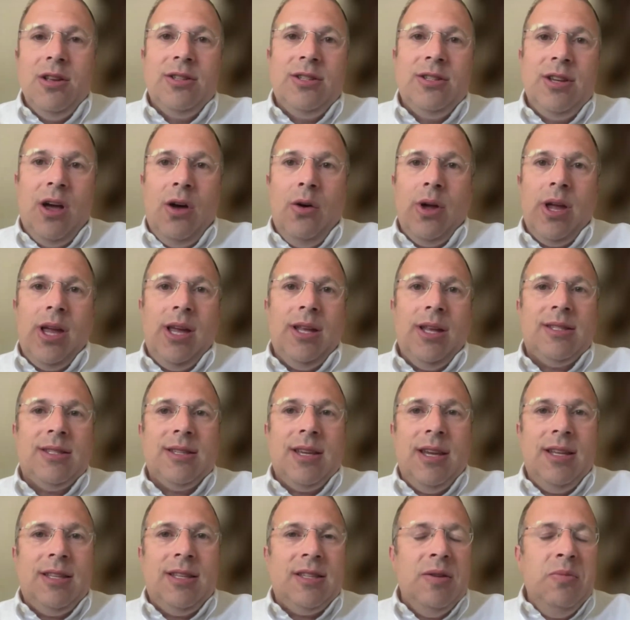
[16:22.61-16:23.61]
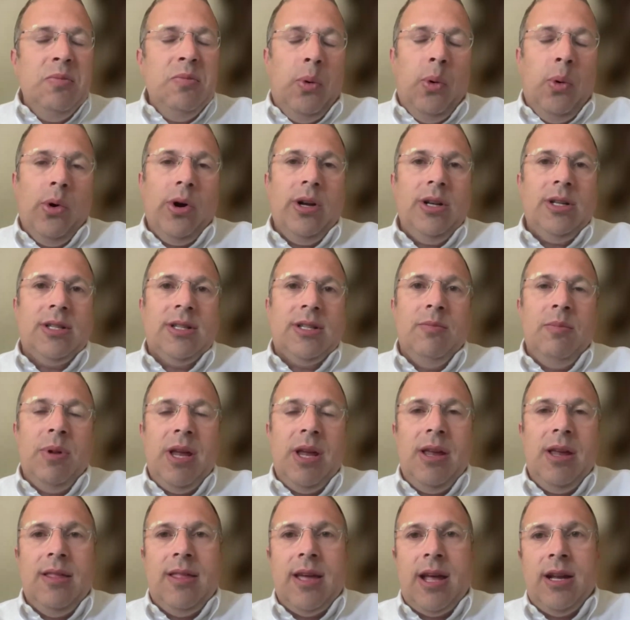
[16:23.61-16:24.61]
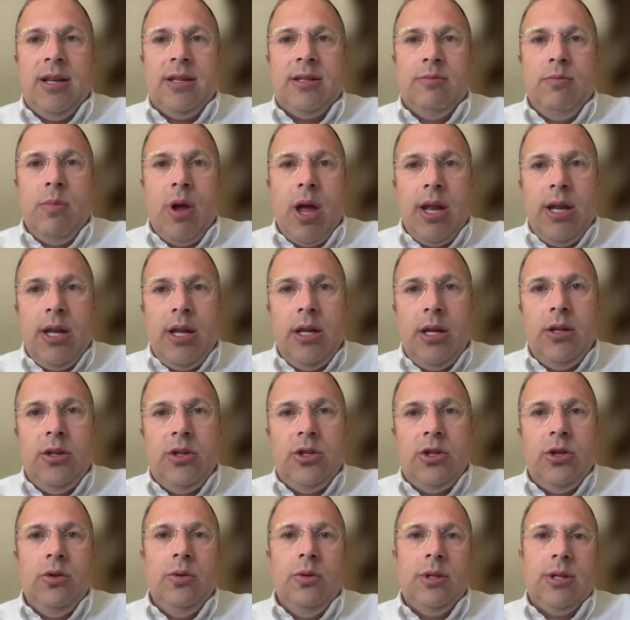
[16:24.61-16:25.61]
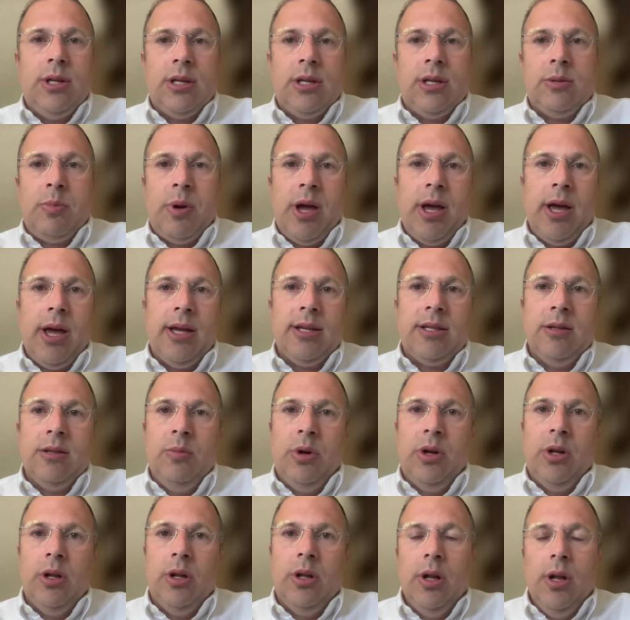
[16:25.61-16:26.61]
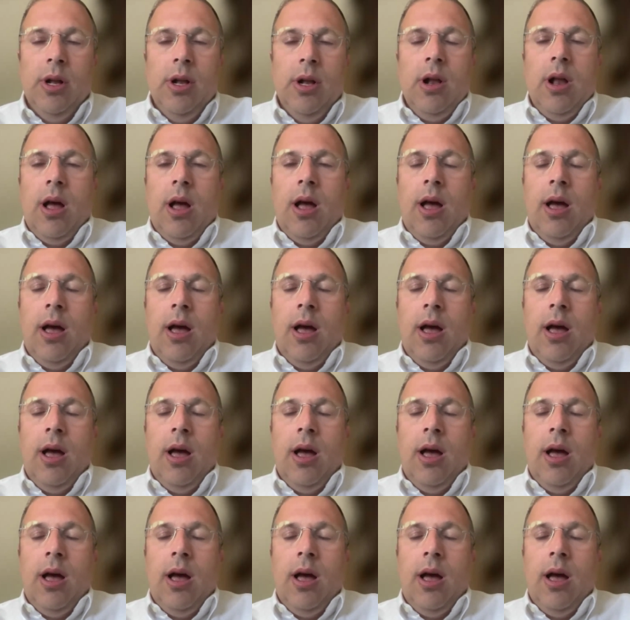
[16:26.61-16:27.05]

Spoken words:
So it's important to me that as many Jews as possible